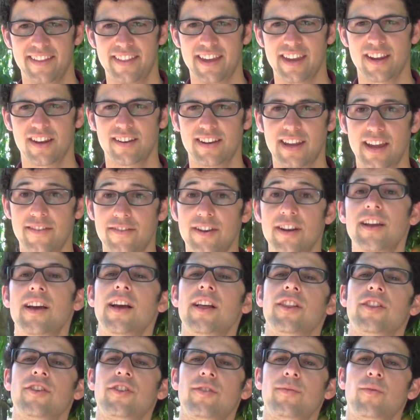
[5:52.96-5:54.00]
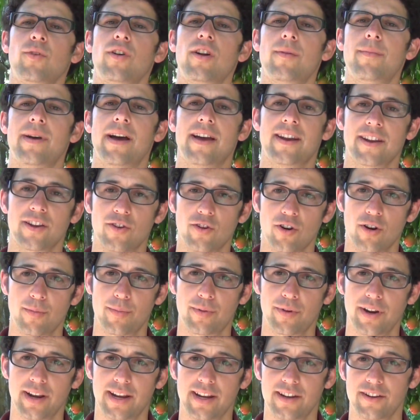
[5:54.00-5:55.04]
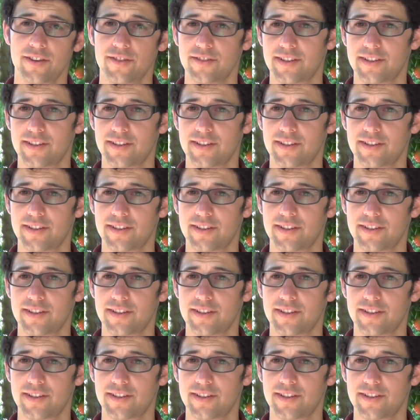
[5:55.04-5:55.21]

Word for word: Thank you, David. Learn more about incorporating